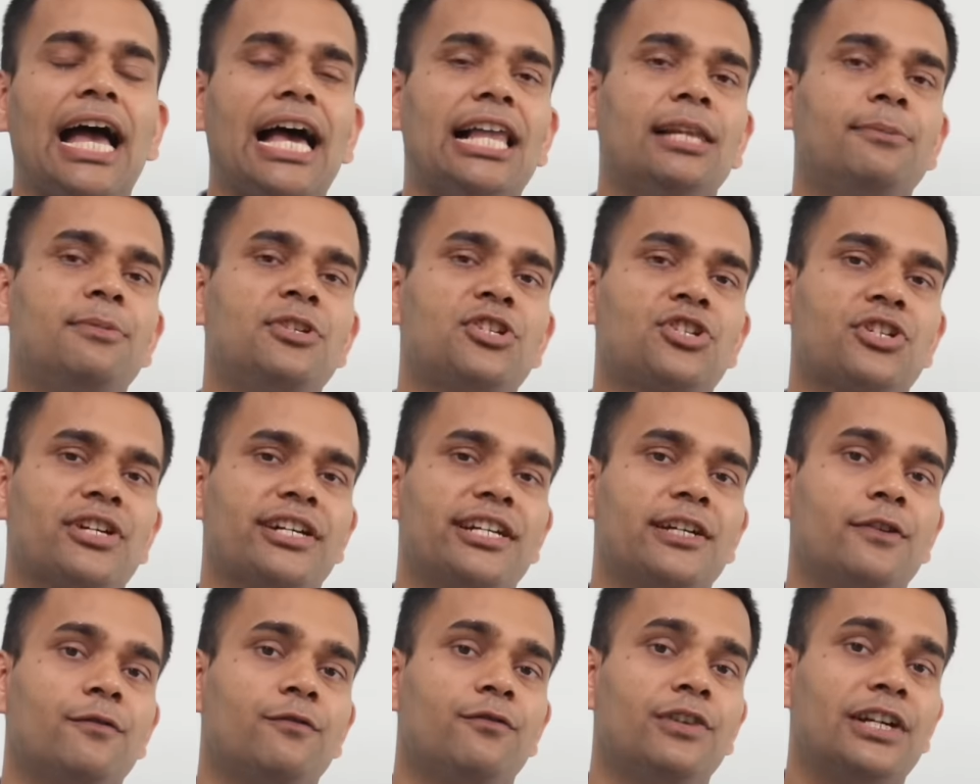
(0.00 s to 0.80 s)
I'll be
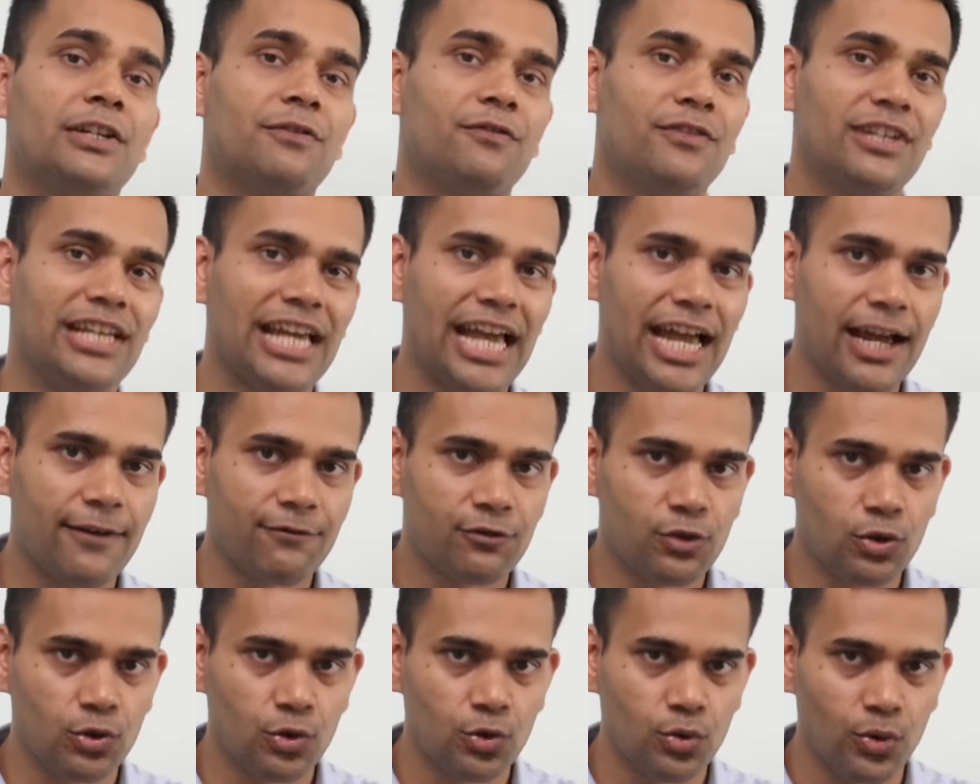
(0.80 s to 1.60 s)
sharing what we
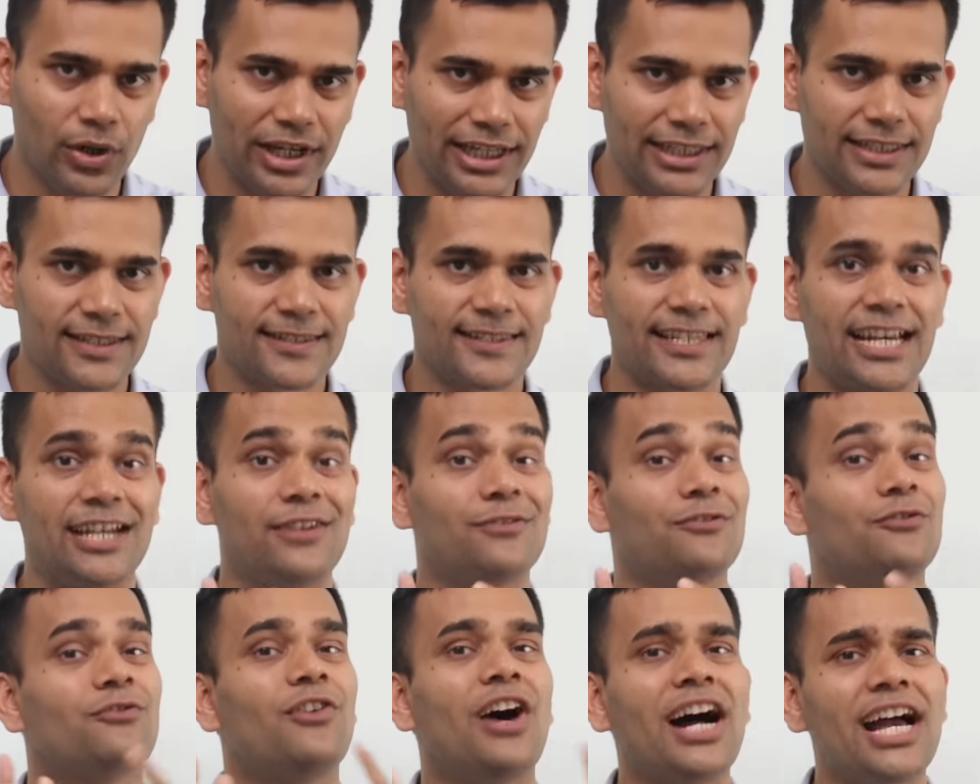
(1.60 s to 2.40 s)
have to do
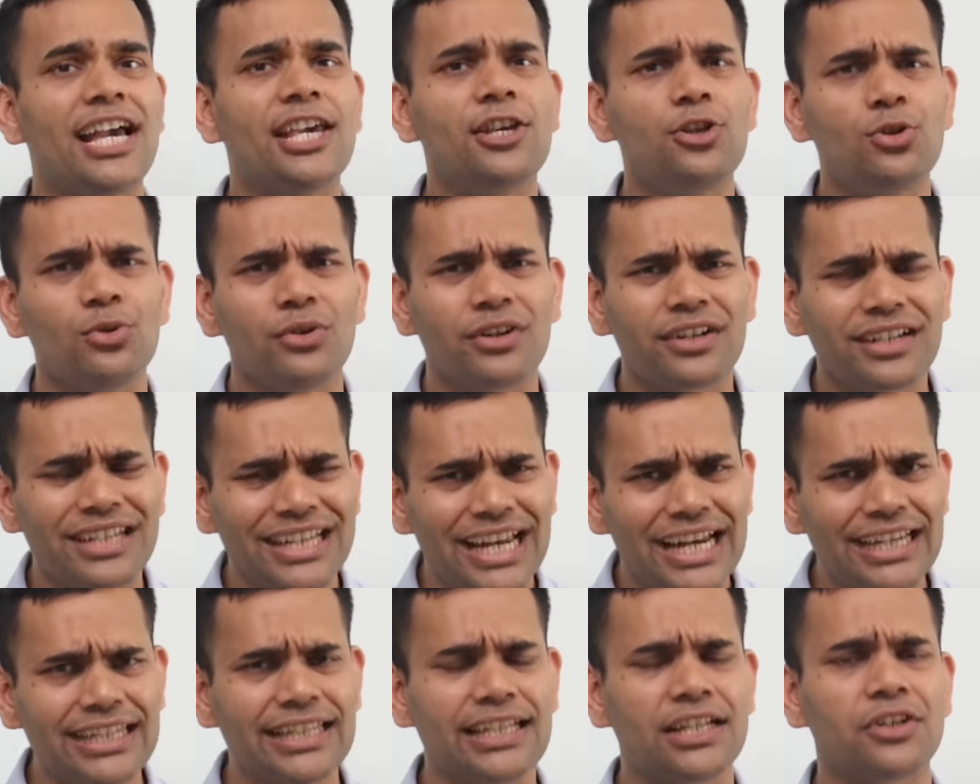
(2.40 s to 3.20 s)
inside, why you are
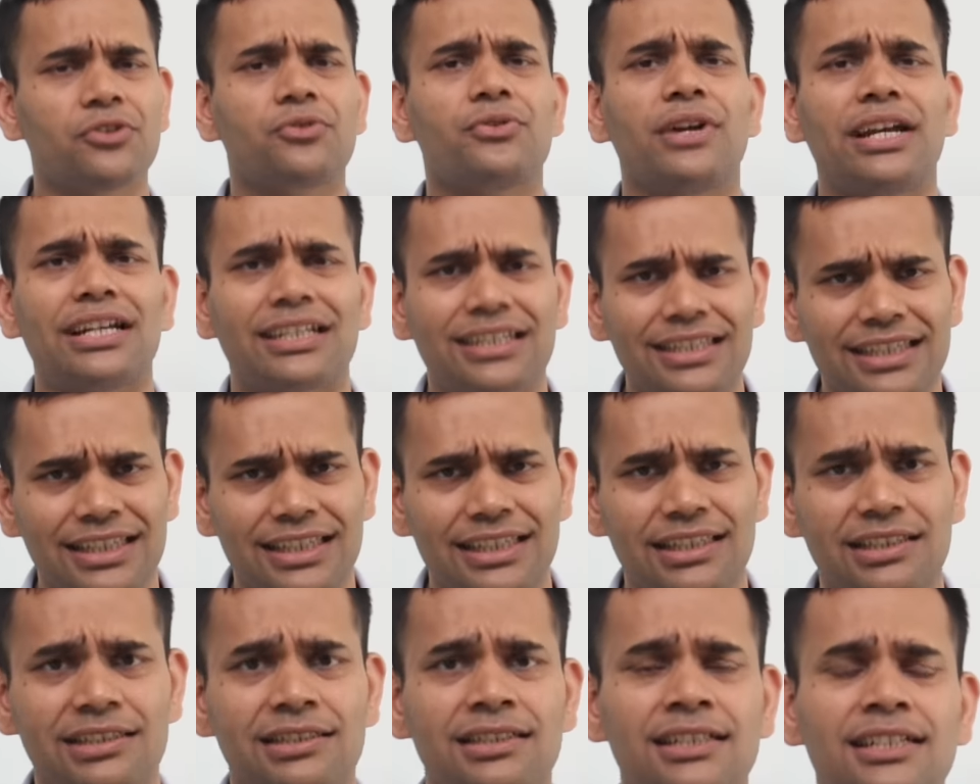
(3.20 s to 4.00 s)
getting cracked
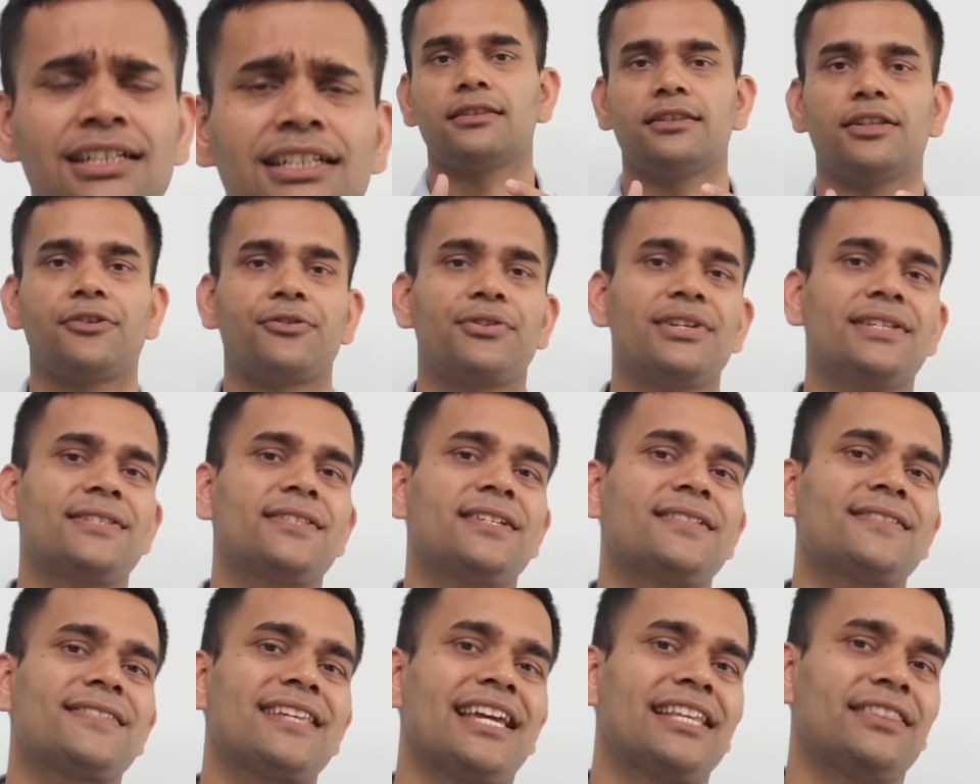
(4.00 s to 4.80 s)
heel, the
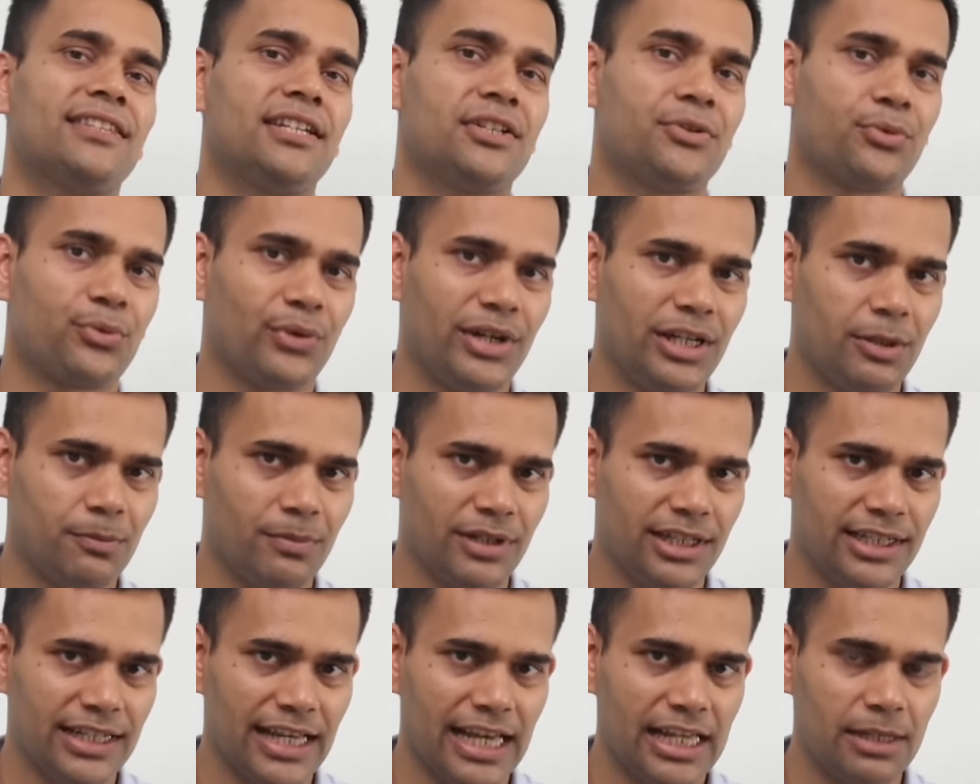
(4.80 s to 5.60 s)
reasons and the
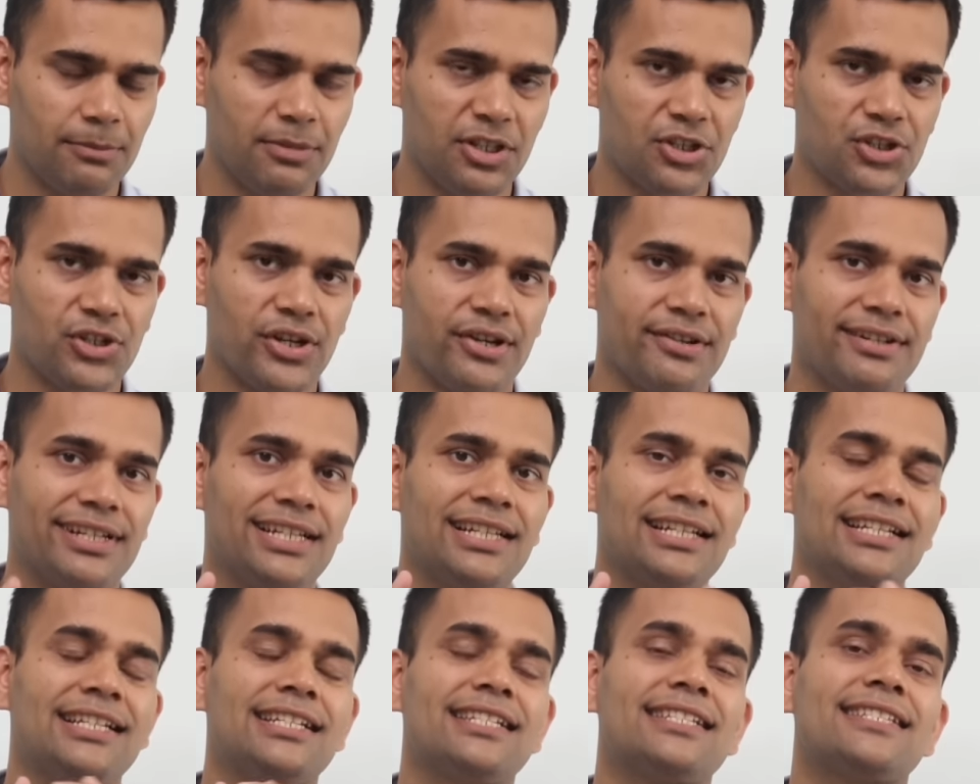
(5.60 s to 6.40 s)
treatment I'll be sharing.